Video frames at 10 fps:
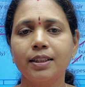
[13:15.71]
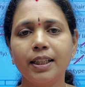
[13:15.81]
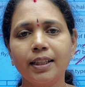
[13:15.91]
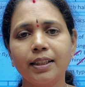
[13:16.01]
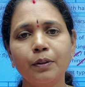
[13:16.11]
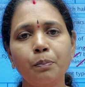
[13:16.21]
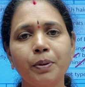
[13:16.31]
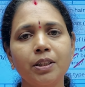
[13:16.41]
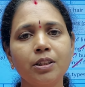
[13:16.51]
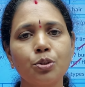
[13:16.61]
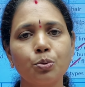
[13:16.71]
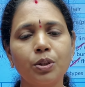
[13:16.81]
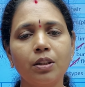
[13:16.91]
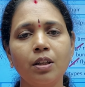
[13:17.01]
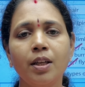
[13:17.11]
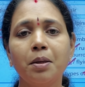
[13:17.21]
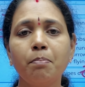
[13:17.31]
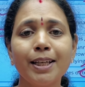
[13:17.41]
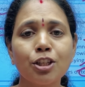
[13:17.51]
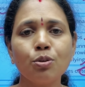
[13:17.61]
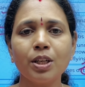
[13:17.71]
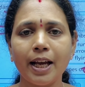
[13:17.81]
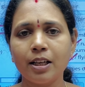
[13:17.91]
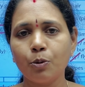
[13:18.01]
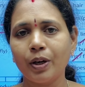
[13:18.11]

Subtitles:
they give birth to the immature young